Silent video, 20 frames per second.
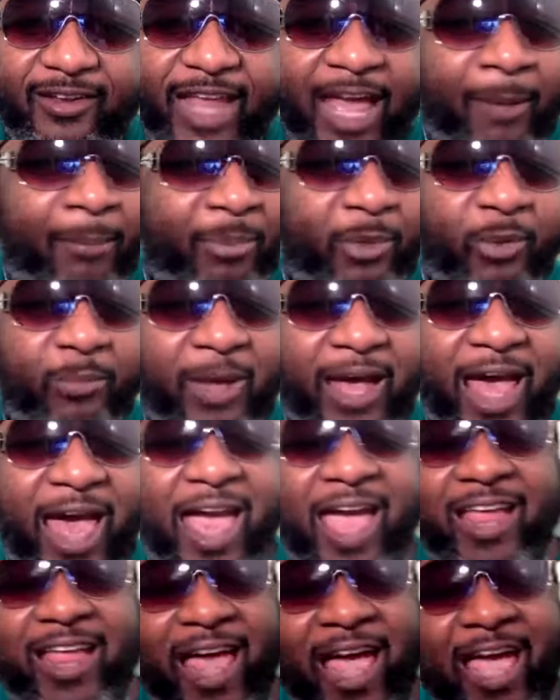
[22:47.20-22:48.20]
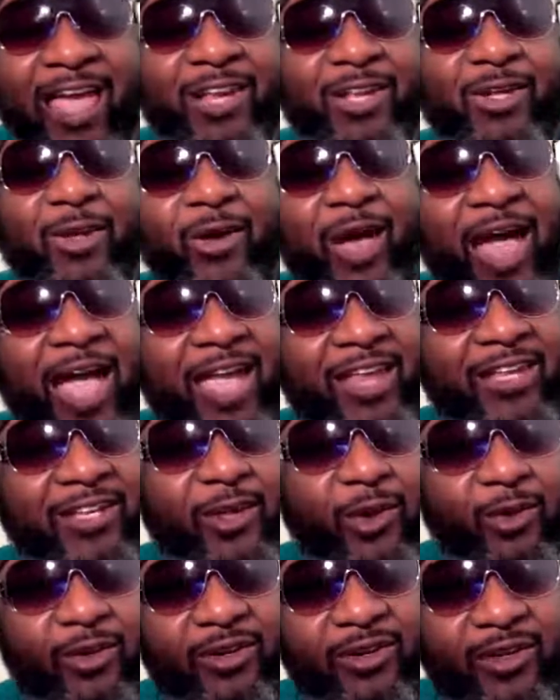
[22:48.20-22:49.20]
That blew my. I had to go
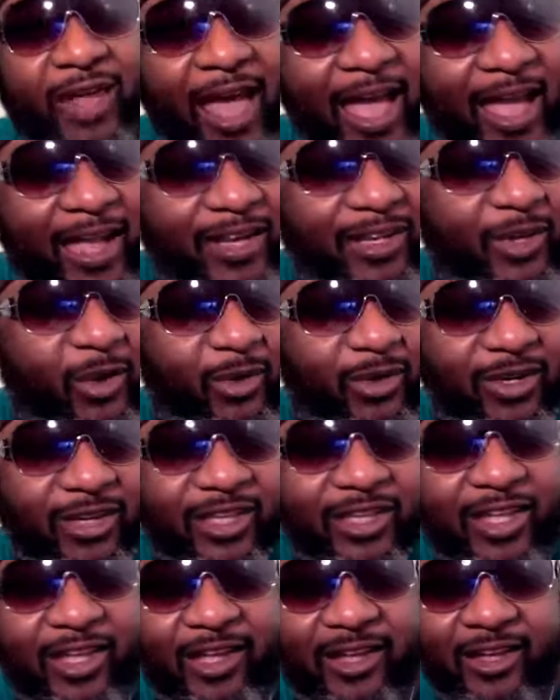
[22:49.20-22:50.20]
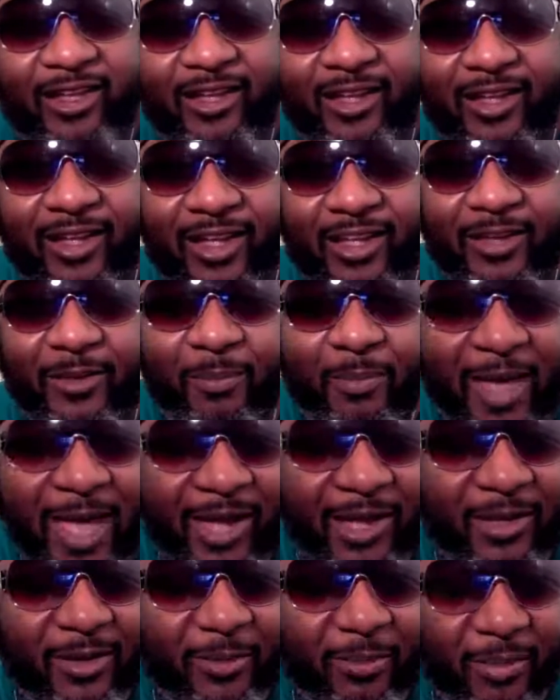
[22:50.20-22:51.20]
to the key in the
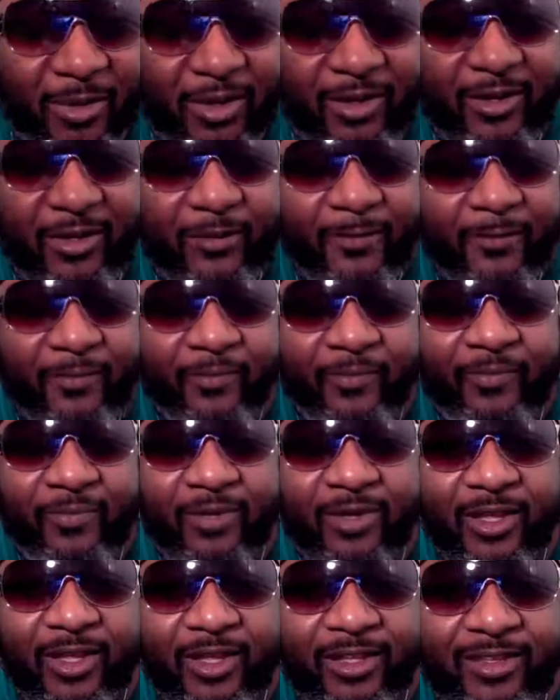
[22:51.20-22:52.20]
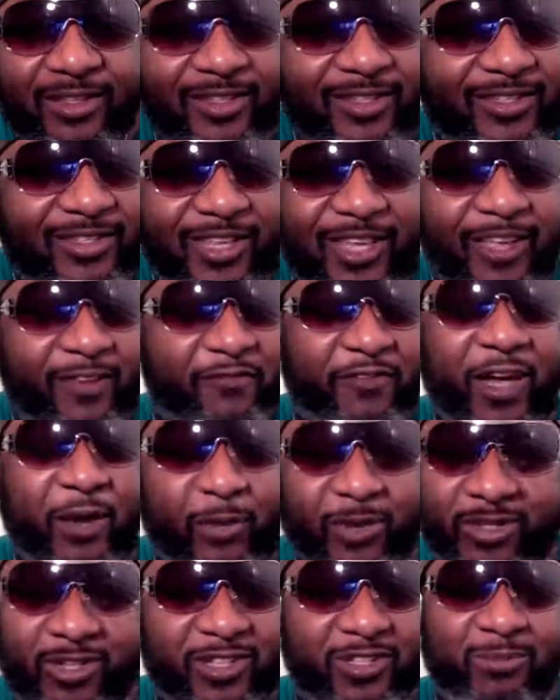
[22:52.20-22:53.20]
back of the book to see if I
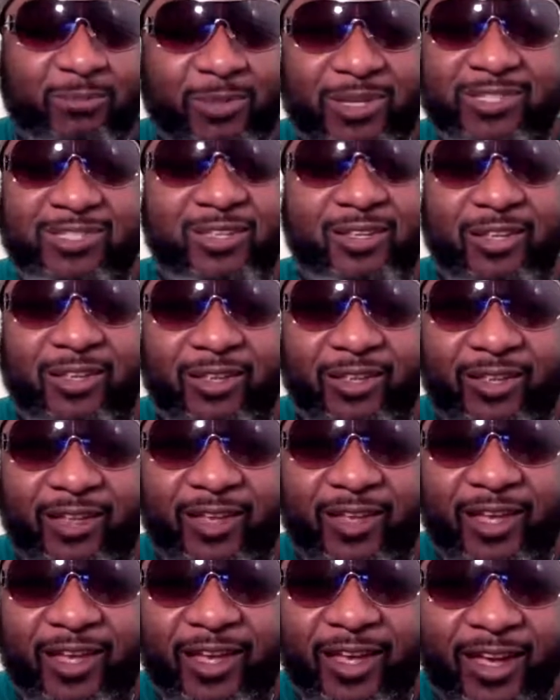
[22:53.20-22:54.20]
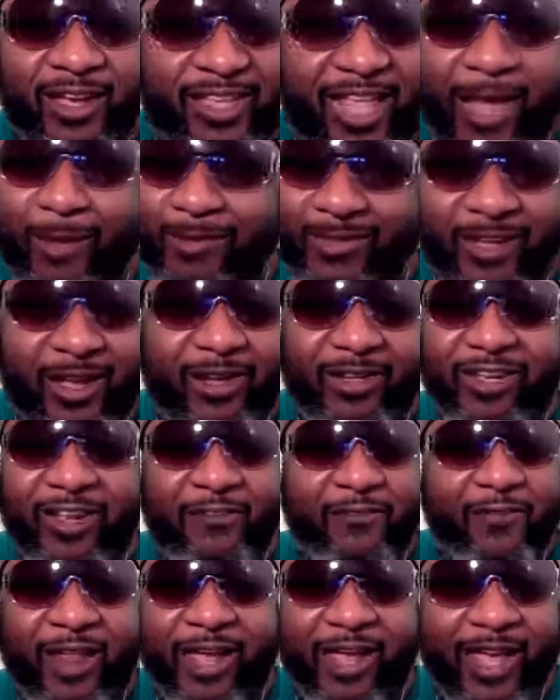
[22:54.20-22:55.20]
was just missing it, because I was on
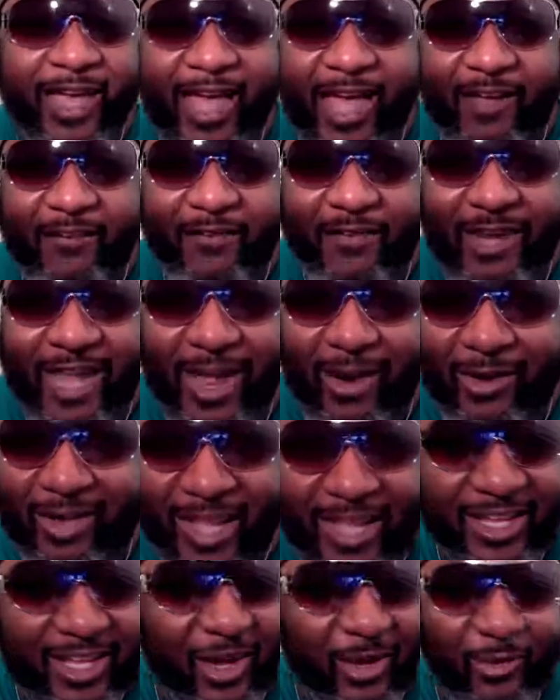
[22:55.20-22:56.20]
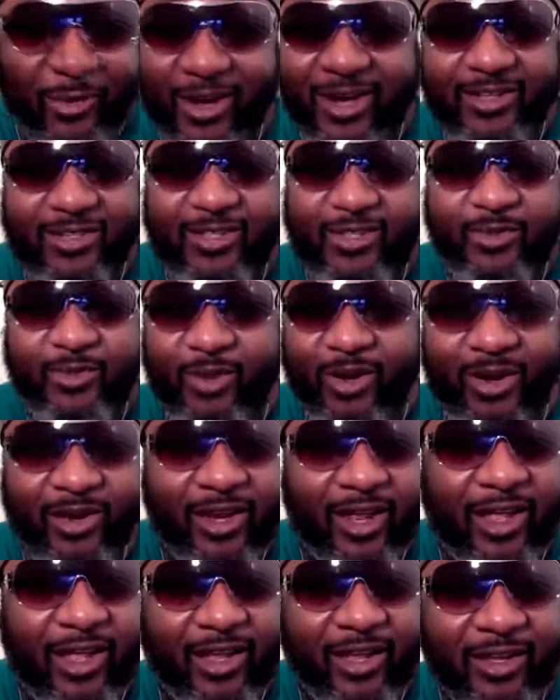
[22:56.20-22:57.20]
there for like a half an hour. Like, yo, where's this
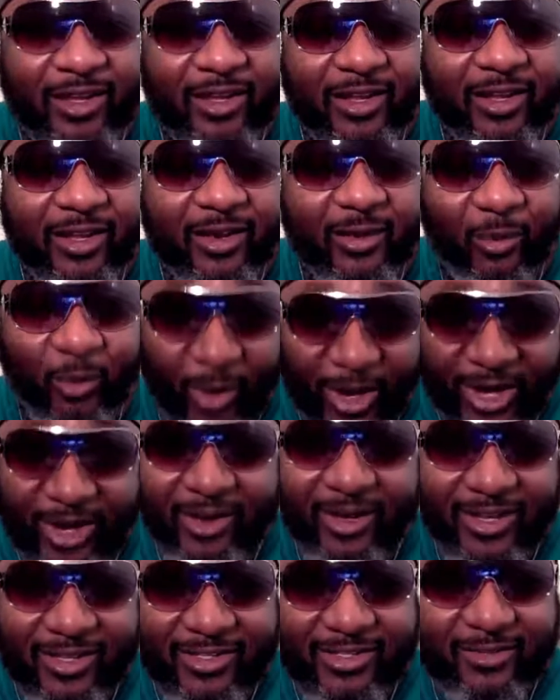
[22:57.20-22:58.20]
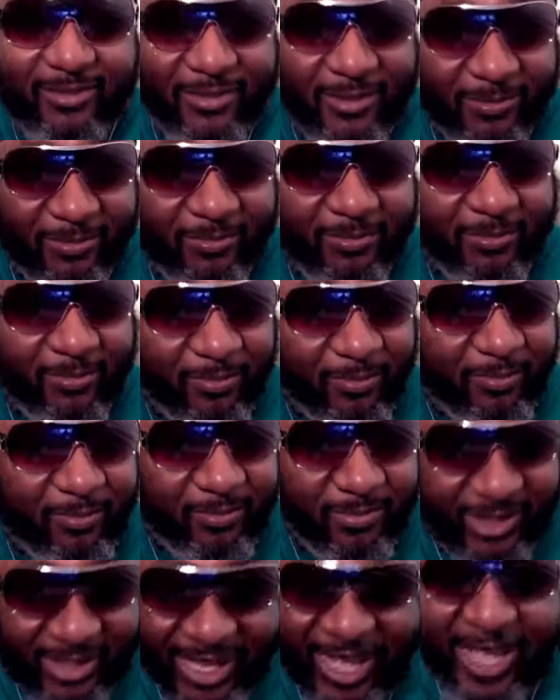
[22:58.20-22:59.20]
word at? Where is
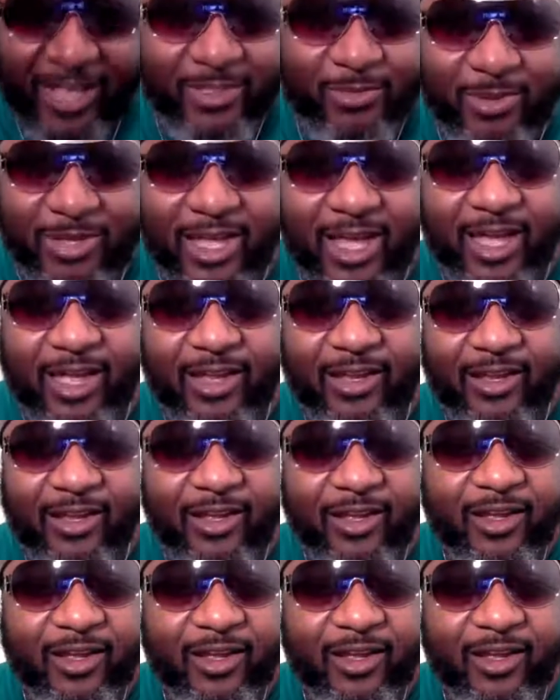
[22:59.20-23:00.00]
Cosby at?